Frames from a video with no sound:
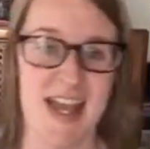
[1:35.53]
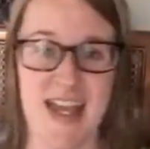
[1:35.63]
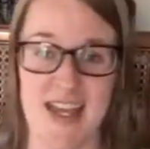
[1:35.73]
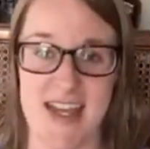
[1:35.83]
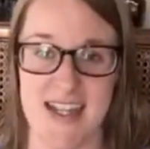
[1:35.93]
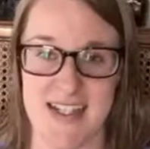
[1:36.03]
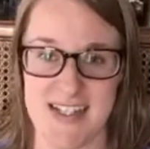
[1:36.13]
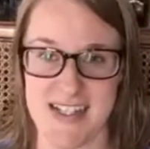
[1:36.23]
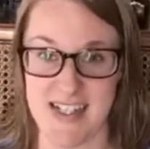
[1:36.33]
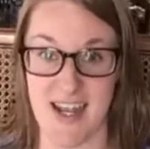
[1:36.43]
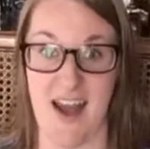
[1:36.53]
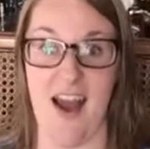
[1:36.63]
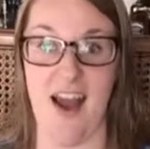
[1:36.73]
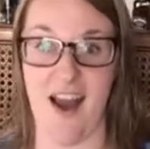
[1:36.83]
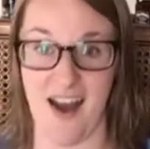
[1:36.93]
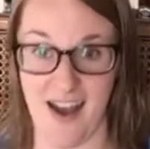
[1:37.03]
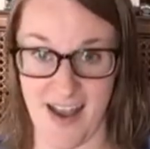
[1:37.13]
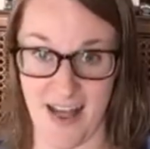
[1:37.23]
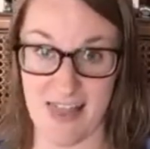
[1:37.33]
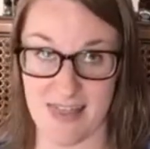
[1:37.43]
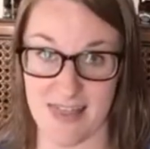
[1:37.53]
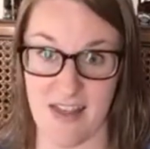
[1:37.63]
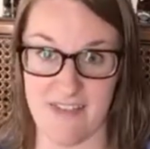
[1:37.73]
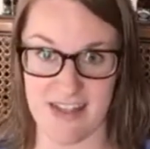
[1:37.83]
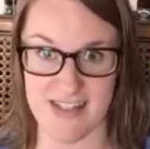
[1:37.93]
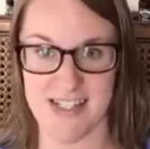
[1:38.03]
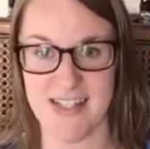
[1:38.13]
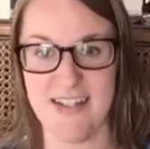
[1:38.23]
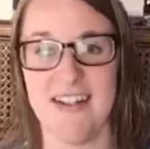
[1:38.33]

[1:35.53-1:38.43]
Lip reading: And I love it.